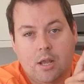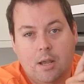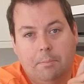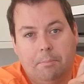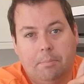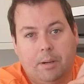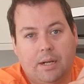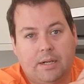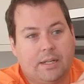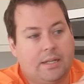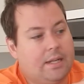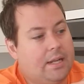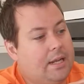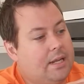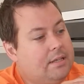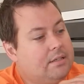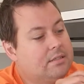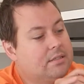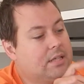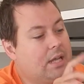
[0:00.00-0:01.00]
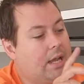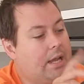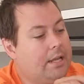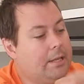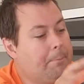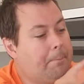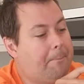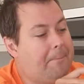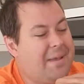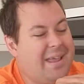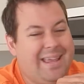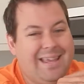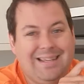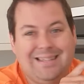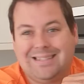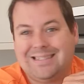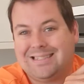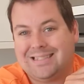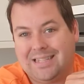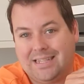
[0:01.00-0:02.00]
but it has a
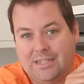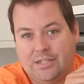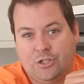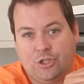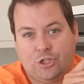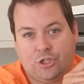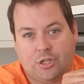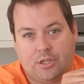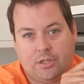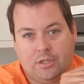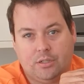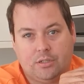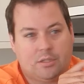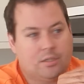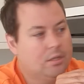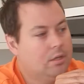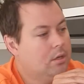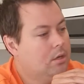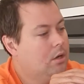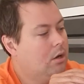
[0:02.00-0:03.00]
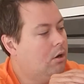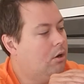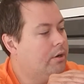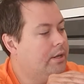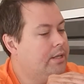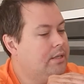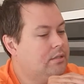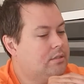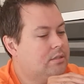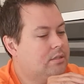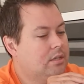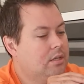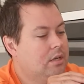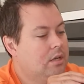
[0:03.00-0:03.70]
PC sheet on it.